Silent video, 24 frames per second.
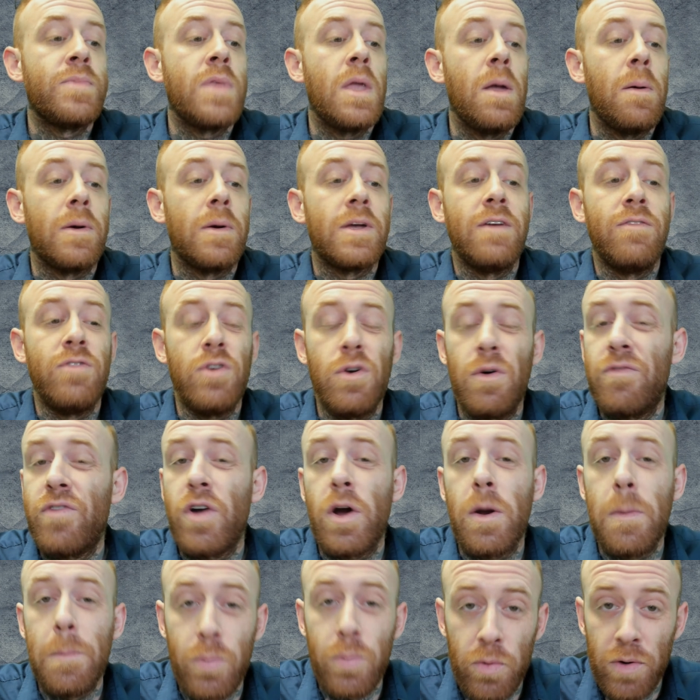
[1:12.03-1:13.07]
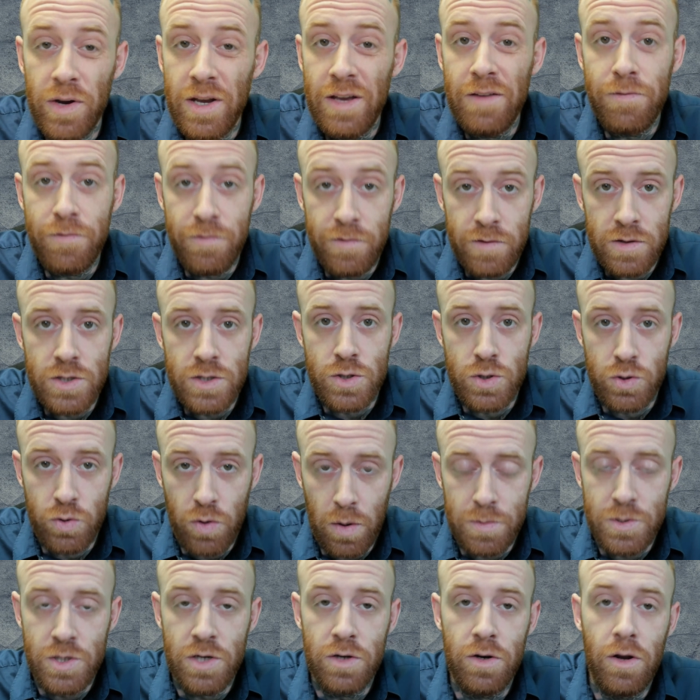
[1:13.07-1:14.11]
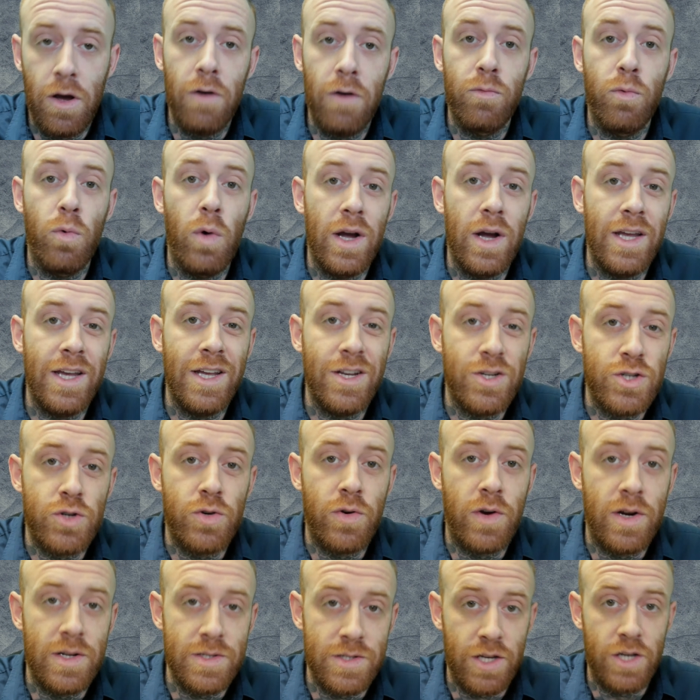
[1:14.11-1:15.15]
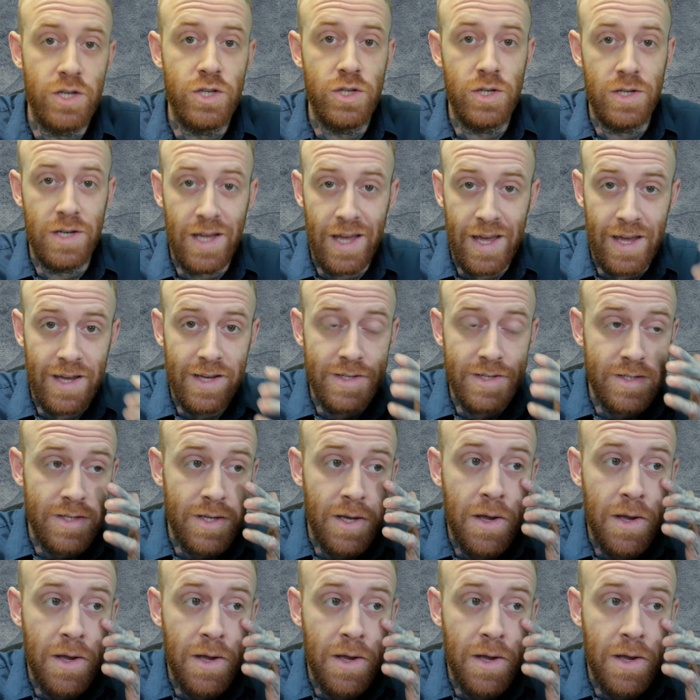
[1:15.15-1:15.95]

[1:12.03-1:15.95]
I'll give you a very brief description of what each translation is,